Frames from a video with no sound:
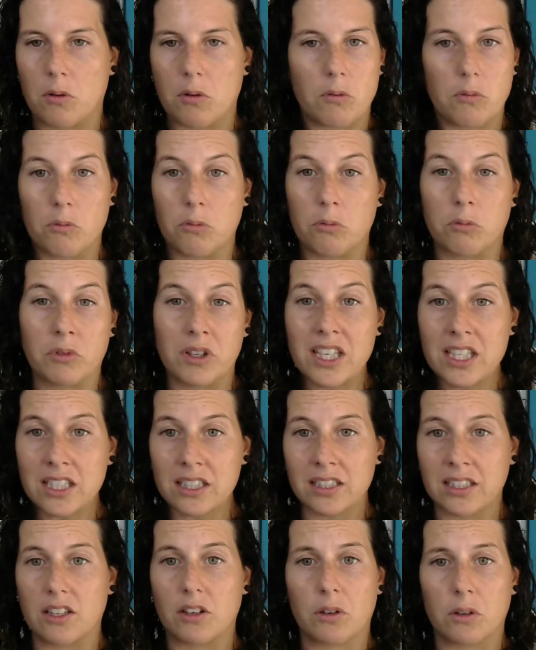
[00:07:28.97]

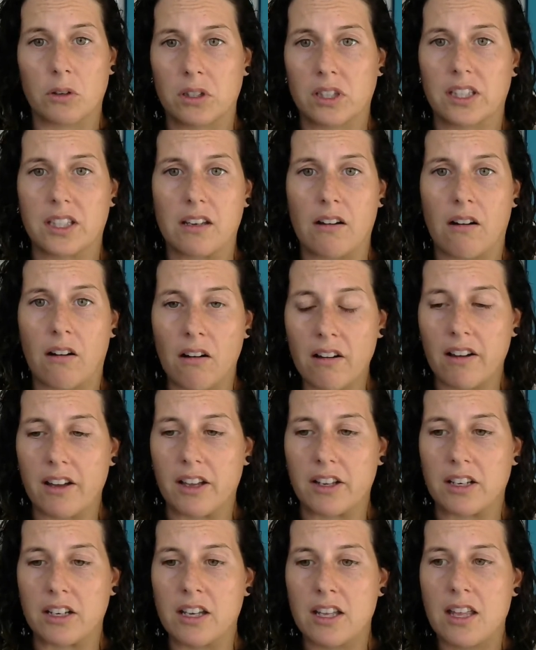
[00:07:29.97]
really early on,
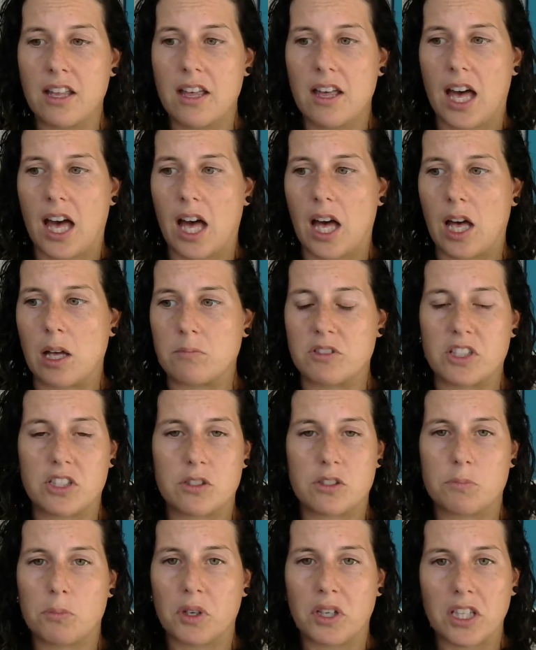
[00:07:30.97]

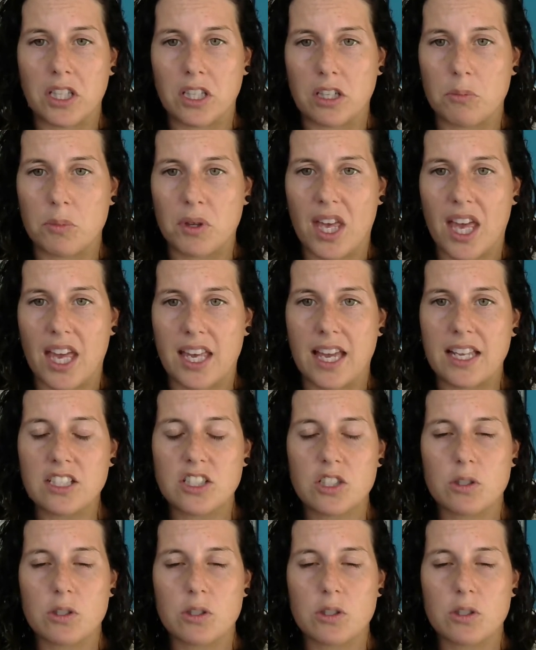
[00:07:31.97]
just putting your BAH